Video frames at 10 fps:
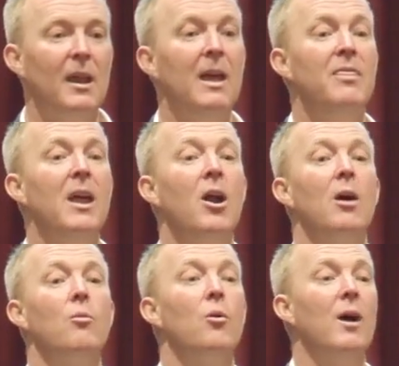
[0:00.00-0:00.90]
and then I
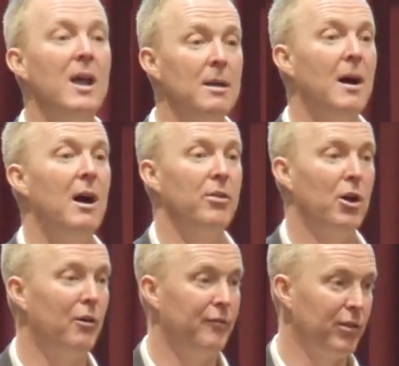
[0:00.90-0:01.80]
will email the
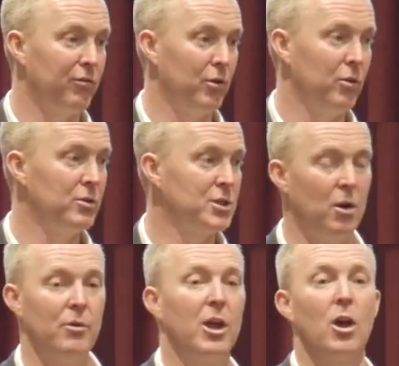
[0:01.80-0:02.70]
offer through. So
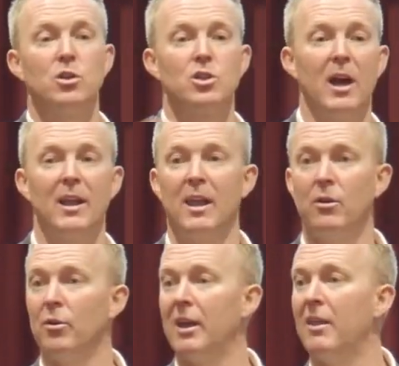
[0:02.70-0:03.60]
I'll negotiate it, get it
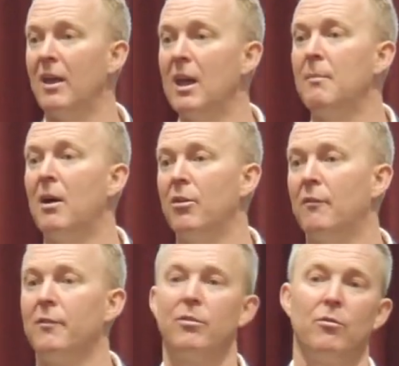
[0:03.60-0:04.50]
all together, email the
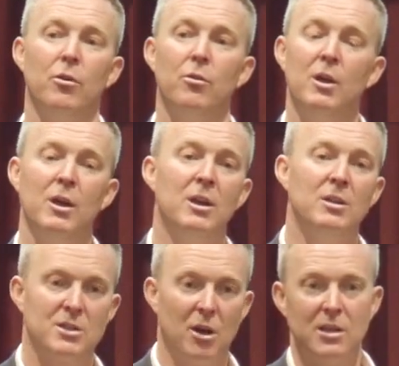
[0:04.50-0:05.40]
offer through,
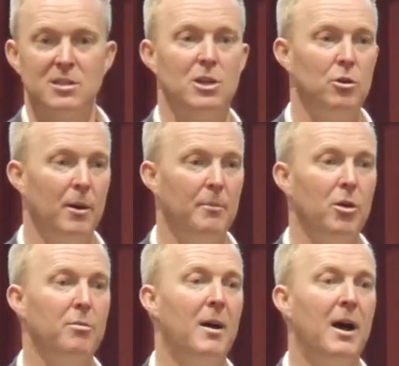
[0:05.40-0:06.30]
signed, sealed by
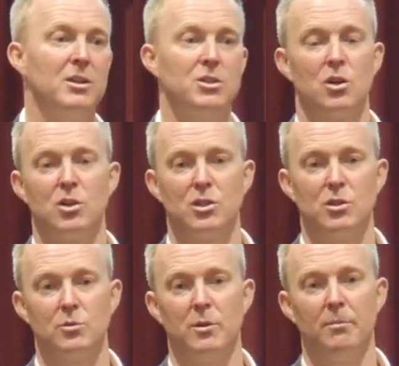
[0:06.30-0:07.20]
both parties. Josh
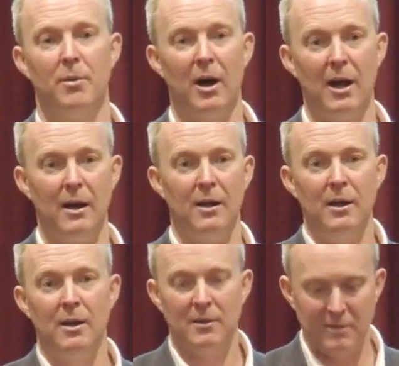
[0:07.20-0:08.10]
deals with the buyer,
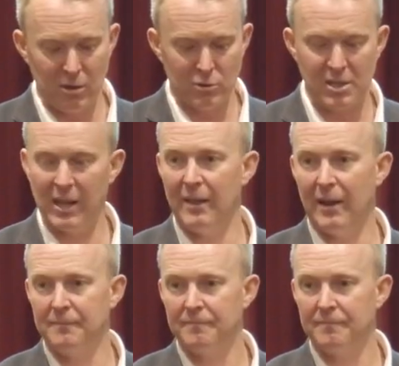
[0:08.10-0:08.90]
deals together.